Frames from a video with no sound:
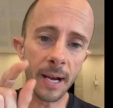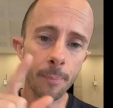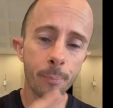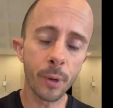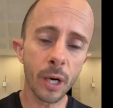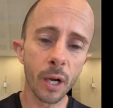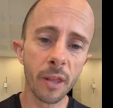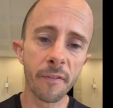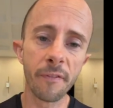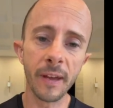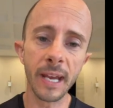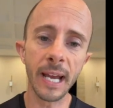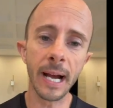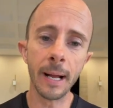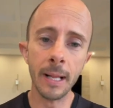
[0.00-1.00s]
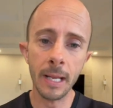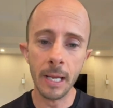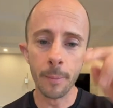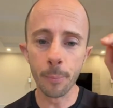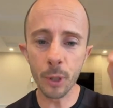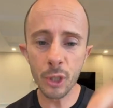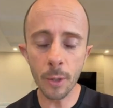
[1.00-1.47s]
prick on the finger,
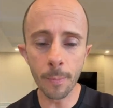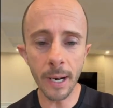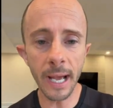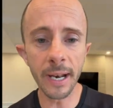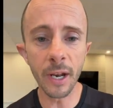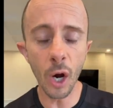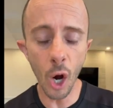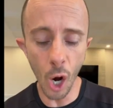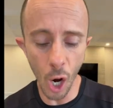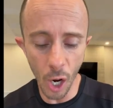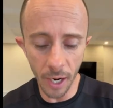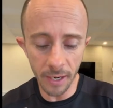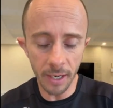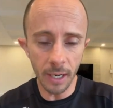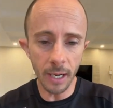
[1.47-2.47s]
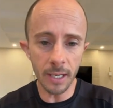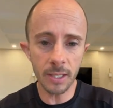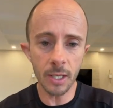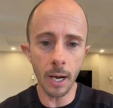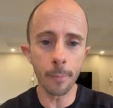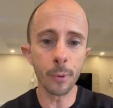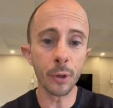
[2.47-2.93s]
put your blood on a
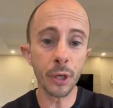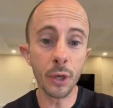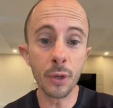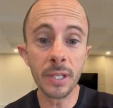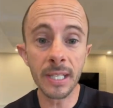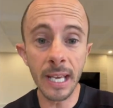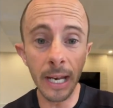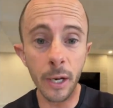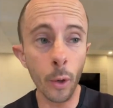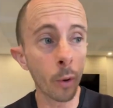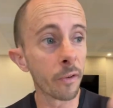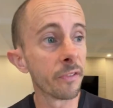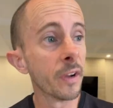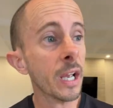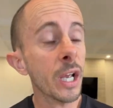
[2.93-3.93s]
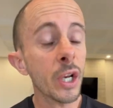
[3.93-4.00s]
sample, you send it off